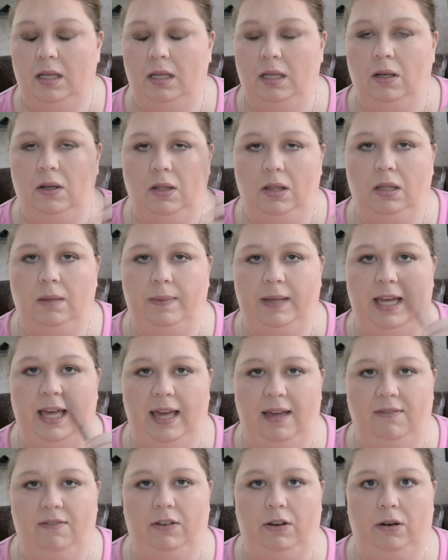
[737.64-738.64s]
go a little bit
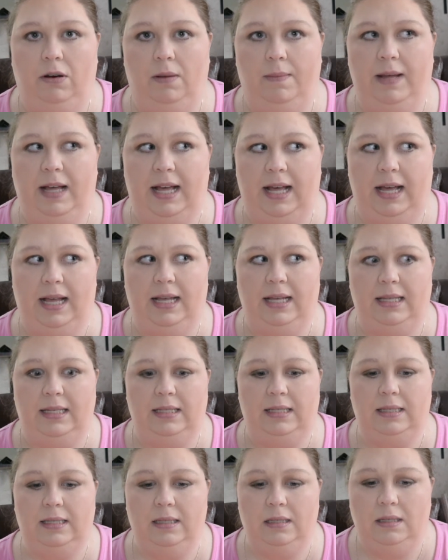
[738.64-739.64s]
heavier on my
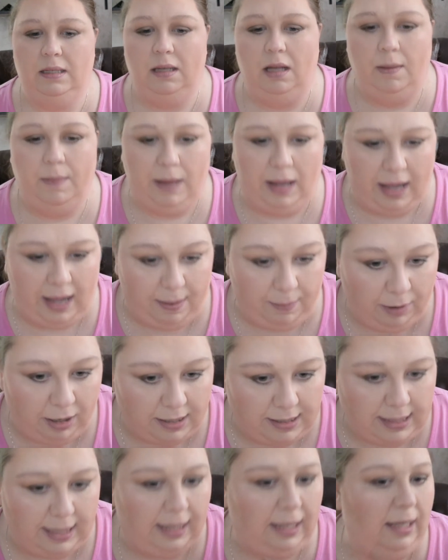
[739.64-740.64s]
eyes, on my
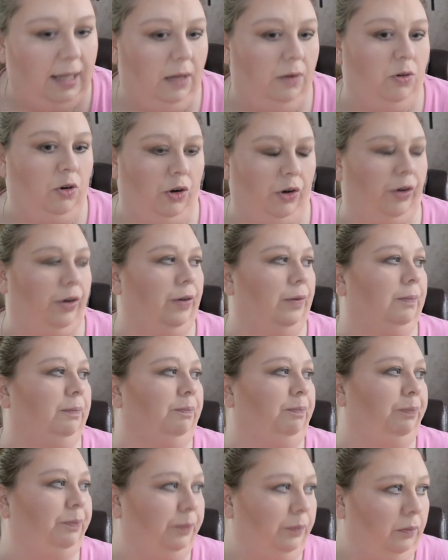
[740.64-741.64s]
eyebrows, I can go darker.
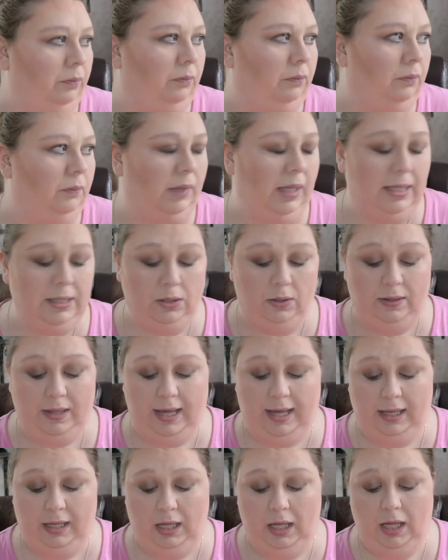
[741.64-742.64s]
That's what I
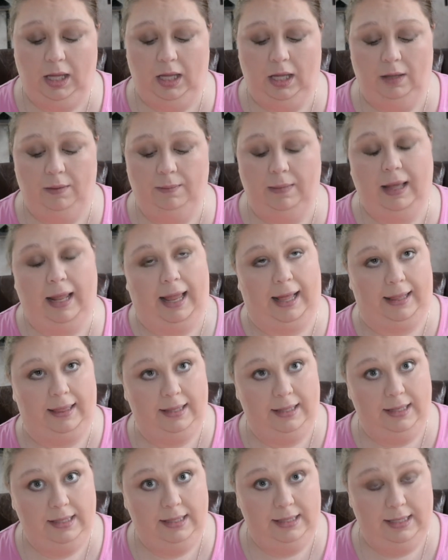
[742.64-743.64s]
think. Um, I like
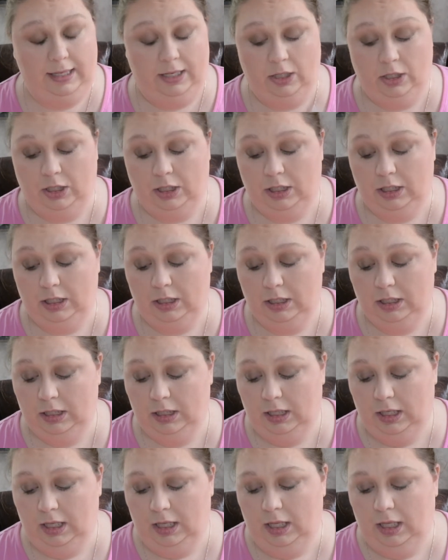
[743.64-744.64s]
the concealer.
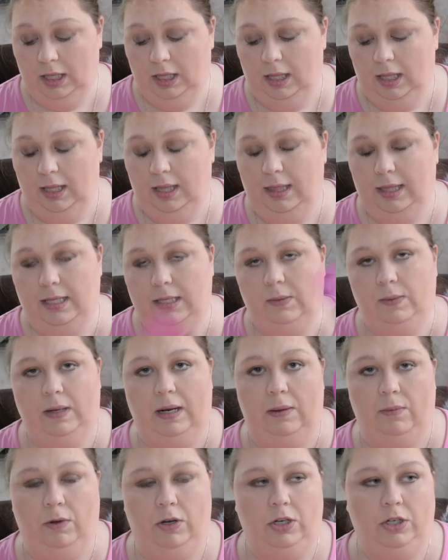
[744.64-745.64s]
This one
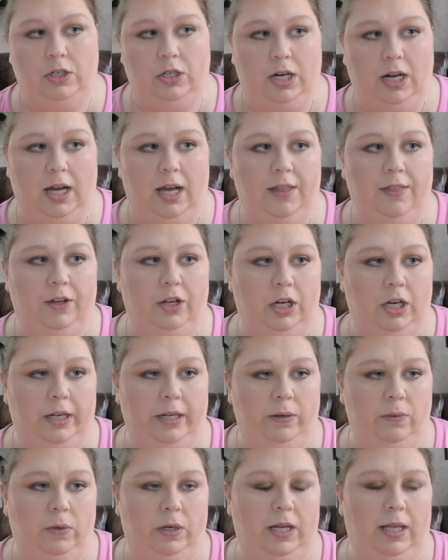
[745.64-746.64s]
I want to try, the
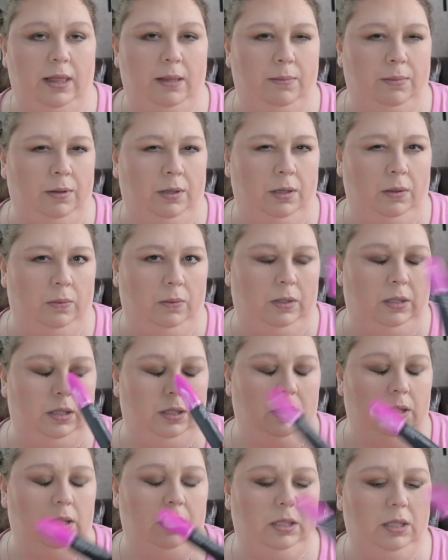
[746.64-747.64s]
green one and the blue one
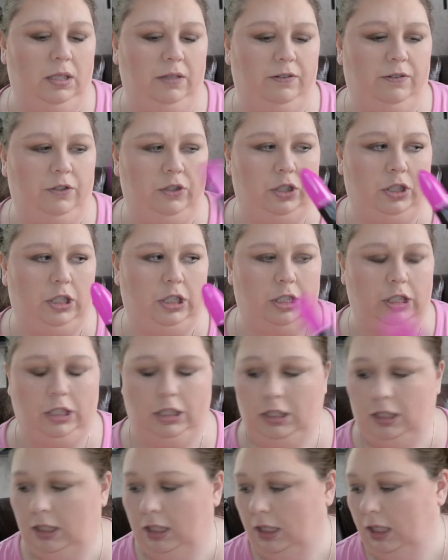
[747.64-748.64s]
for sure.
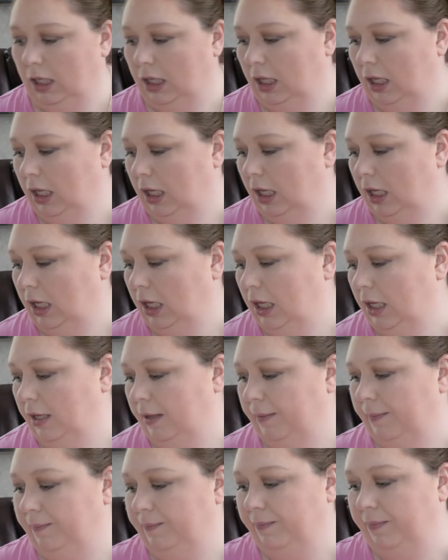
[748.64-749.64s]

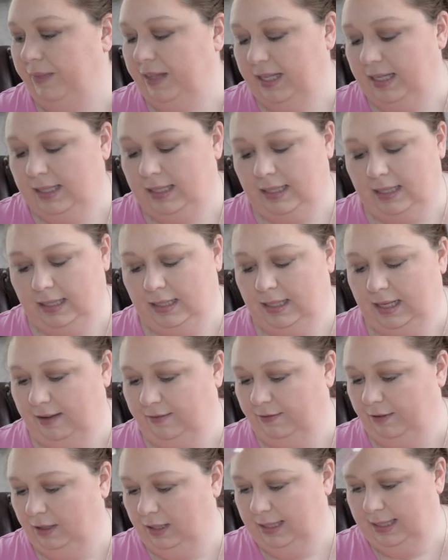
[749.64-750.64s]
Um, this is
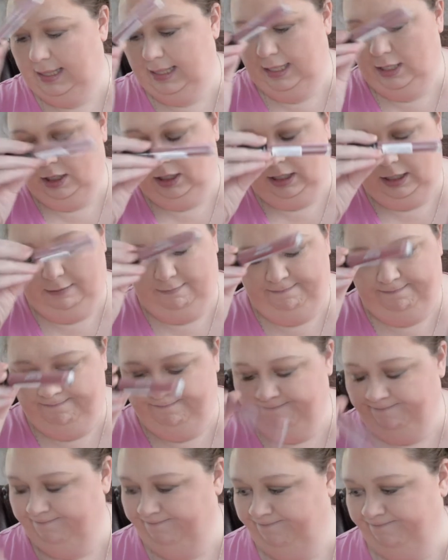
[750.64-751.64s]
definitely still a,
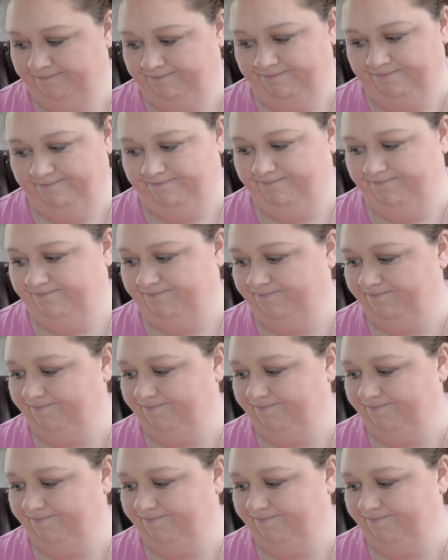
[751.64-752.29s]
mm -mm,